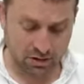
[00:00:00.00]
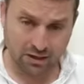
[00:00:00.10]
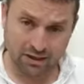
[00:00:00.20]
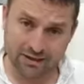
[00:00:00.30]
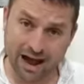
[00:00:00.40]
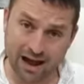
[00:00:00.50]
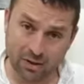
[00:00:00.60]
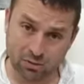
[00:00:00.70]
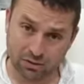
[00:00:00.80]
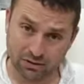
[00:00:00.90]

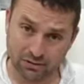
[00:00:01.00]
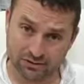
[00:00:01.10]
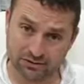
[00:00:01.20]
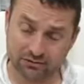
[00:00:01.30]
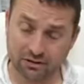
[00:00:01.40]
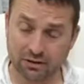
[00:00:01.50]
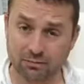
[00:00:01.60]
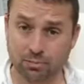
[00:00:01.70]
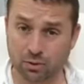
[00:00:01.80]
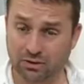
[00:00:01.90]
Now, there is a very
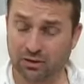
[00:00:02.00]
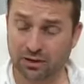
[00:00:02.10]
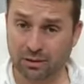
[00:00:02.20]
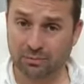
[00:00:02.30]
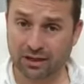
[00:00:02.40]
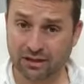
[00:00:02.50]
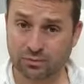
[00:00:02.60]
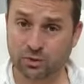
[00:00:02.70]
important update.